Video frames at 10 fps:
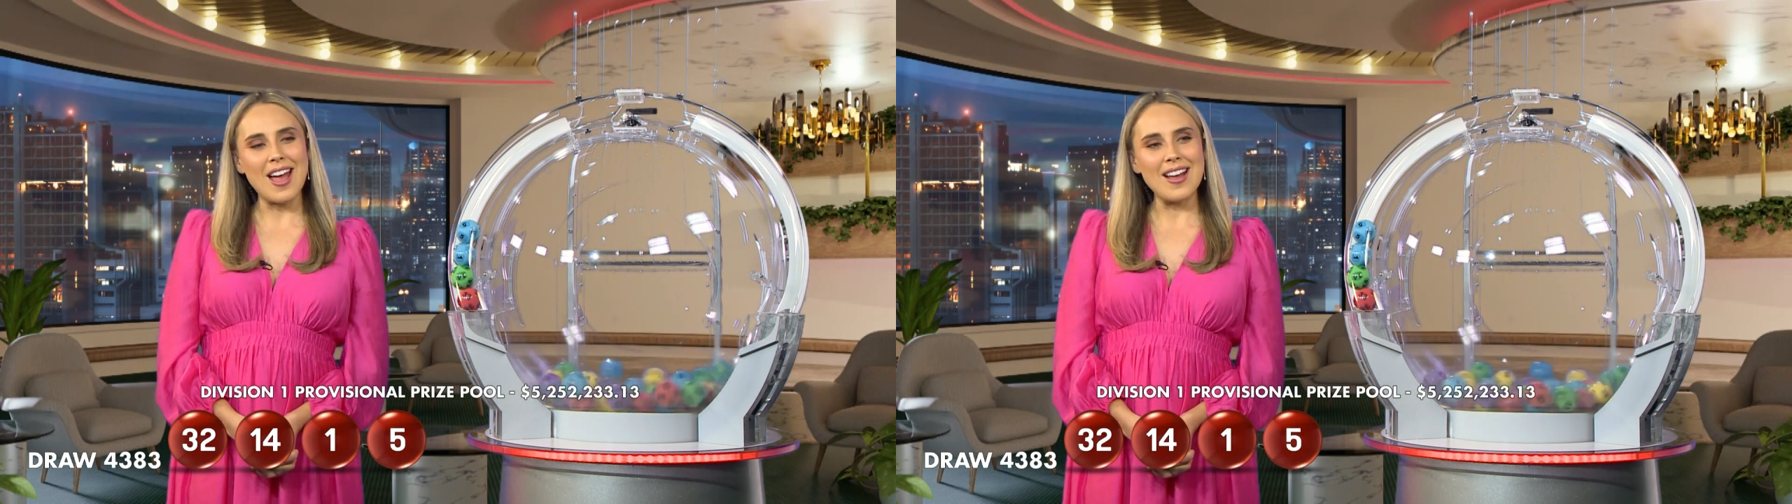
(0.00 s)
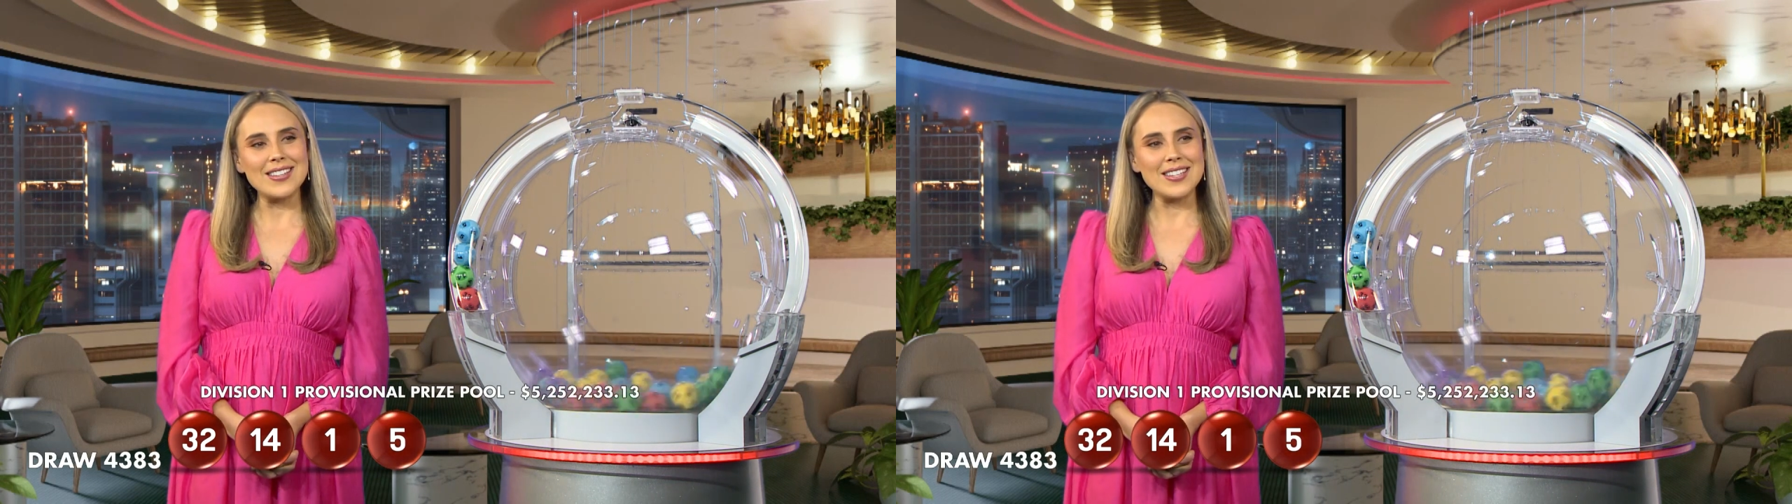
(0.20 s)

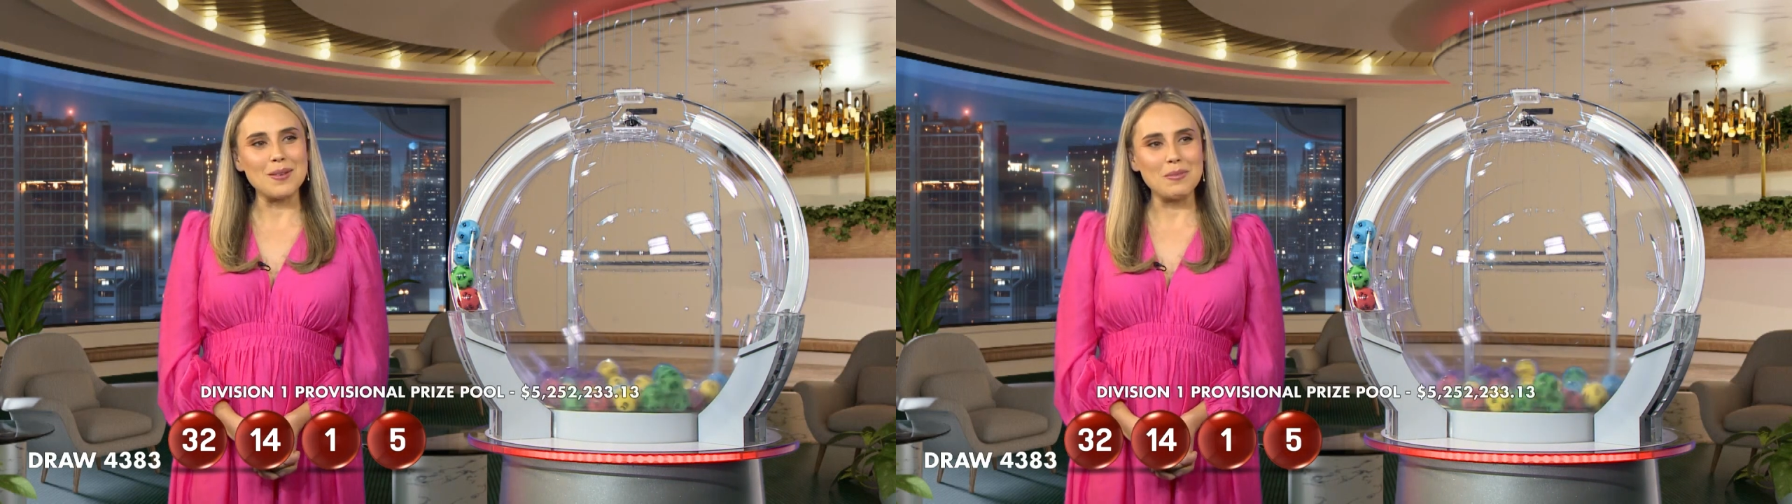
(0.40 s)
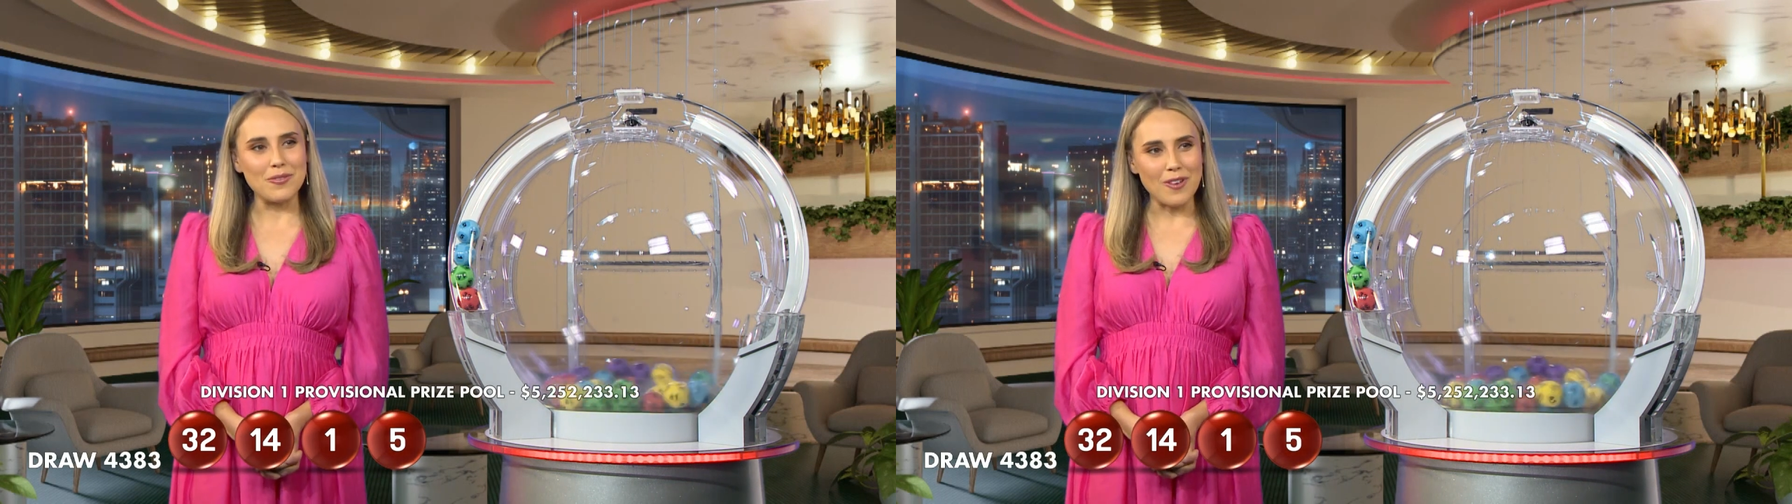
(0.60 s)
and
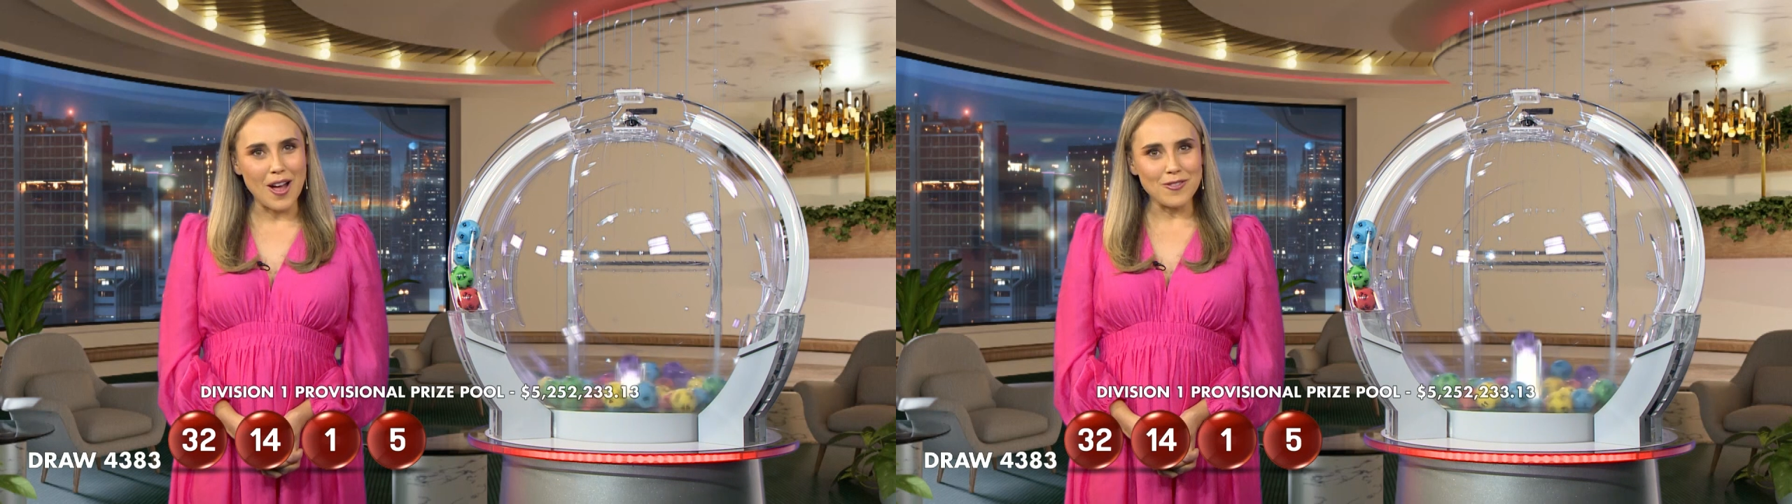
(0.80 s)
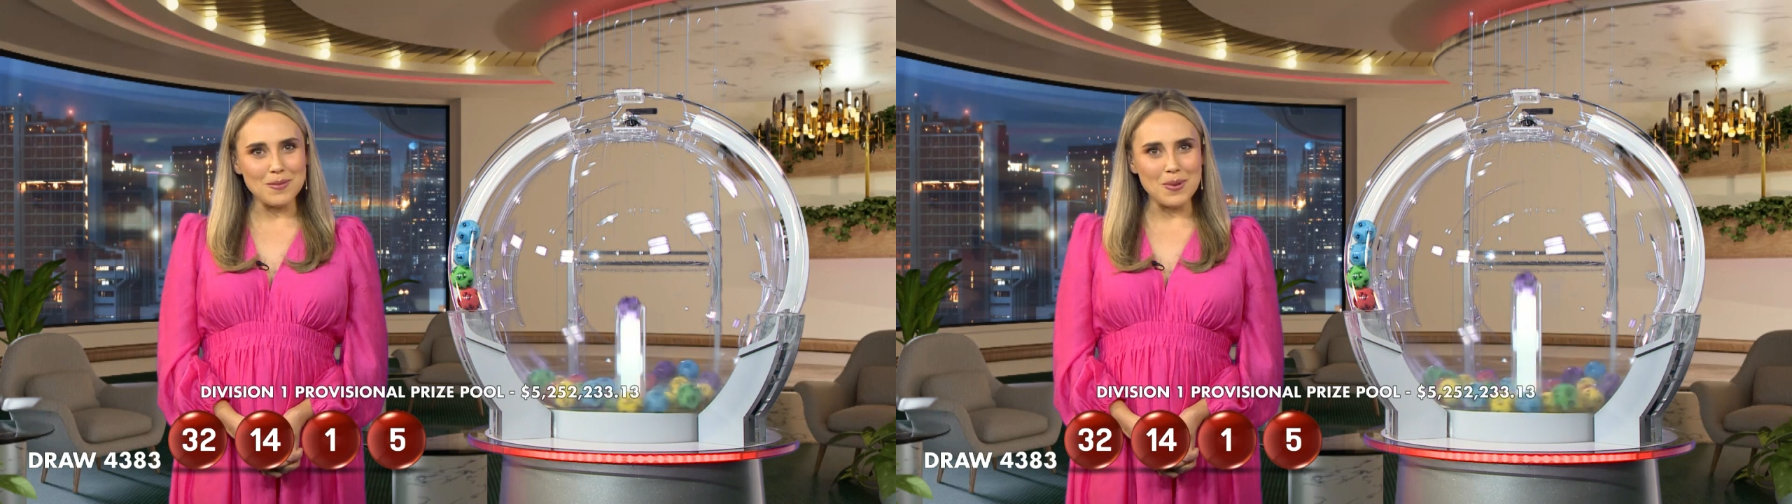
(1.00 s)
number
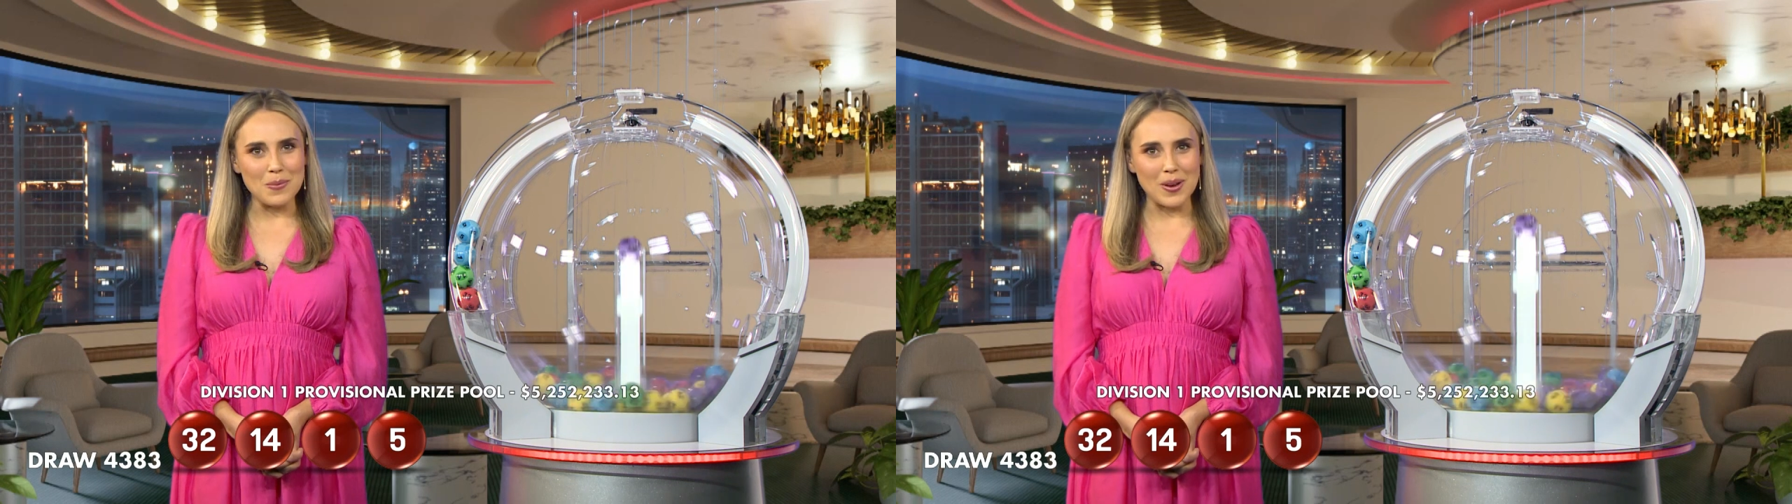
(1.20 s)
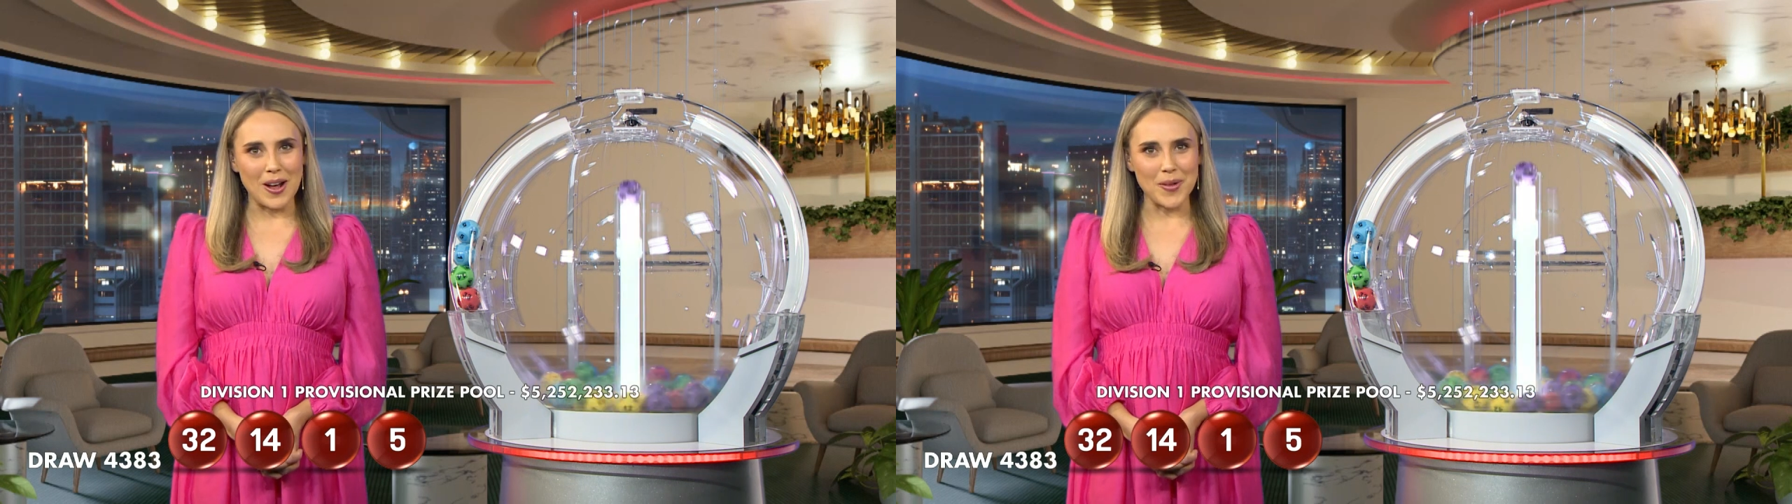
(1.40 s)
5 to be
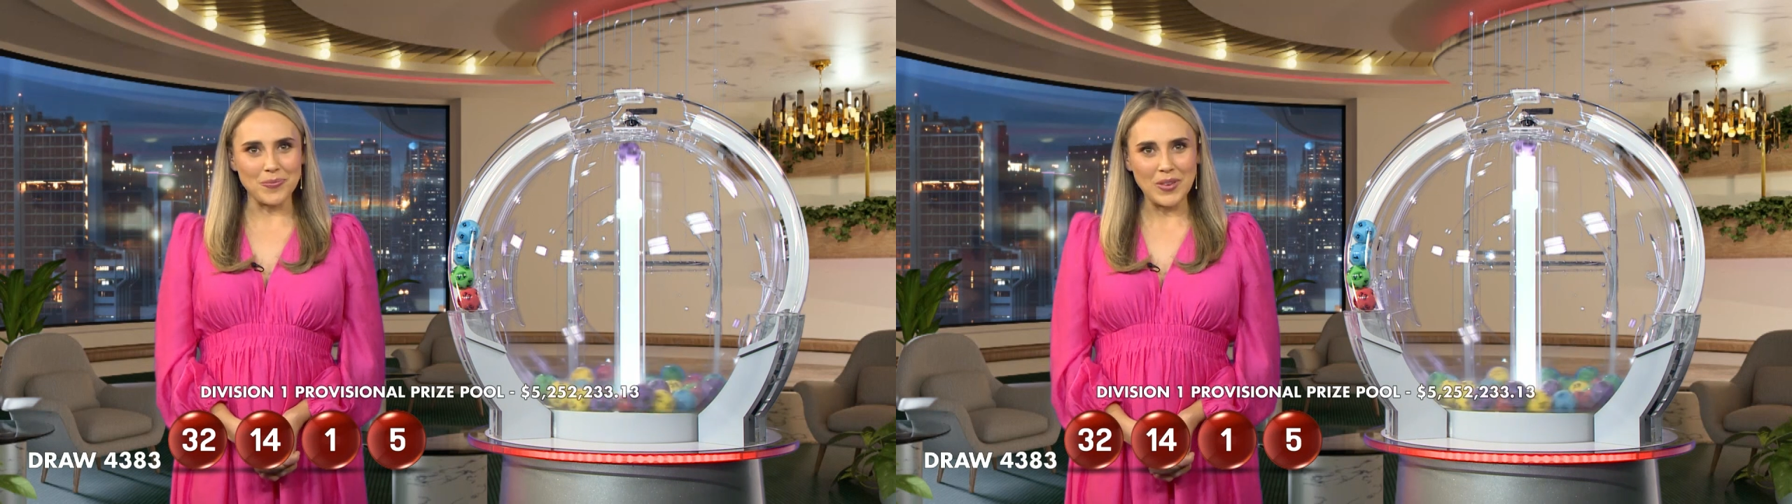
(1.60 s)
a winner.